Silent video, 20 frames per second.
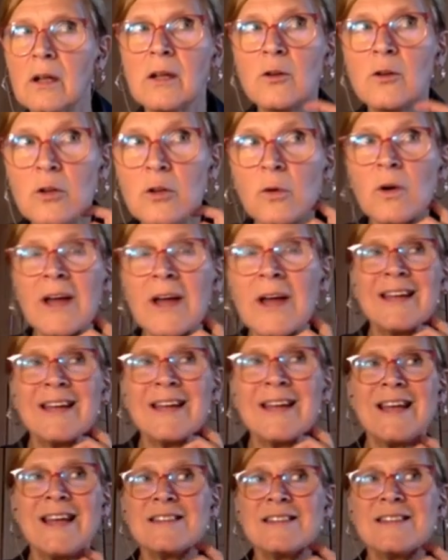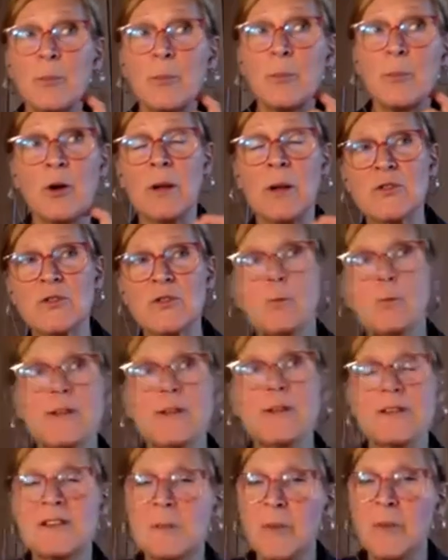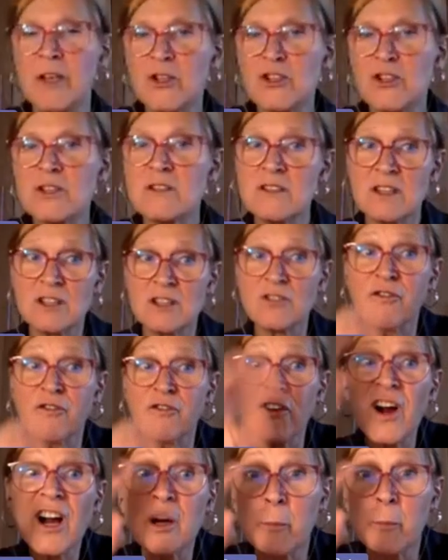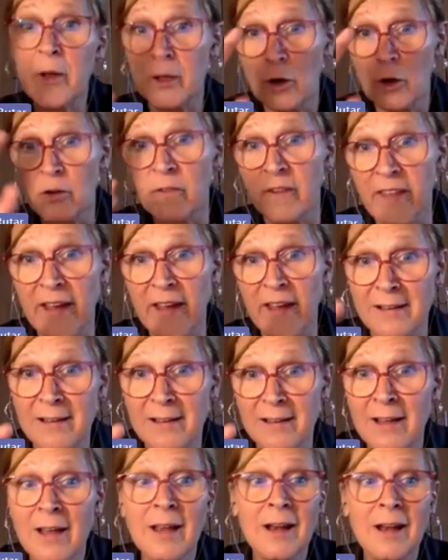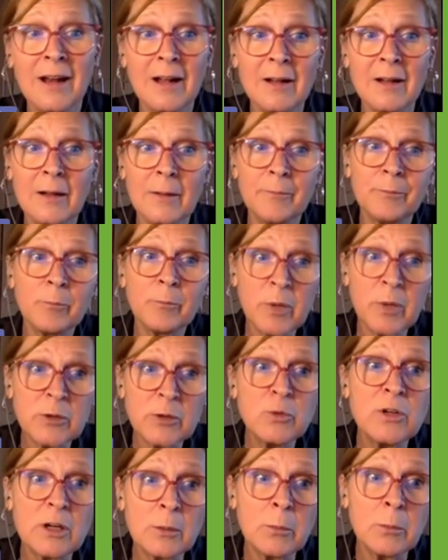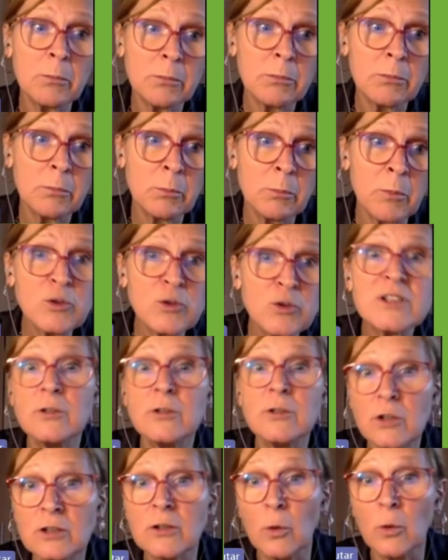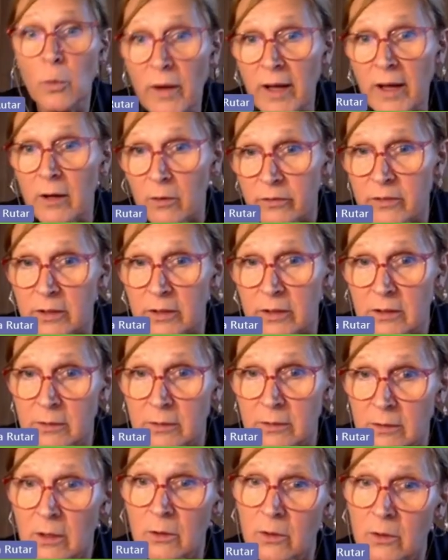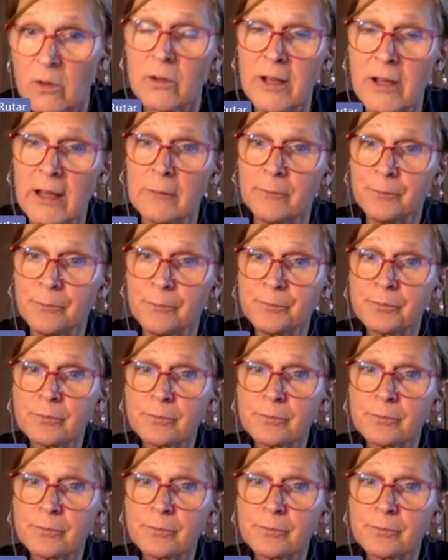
You know, that's the problem. So participation is far beyond that. But we are mostly not aware of it. Okay.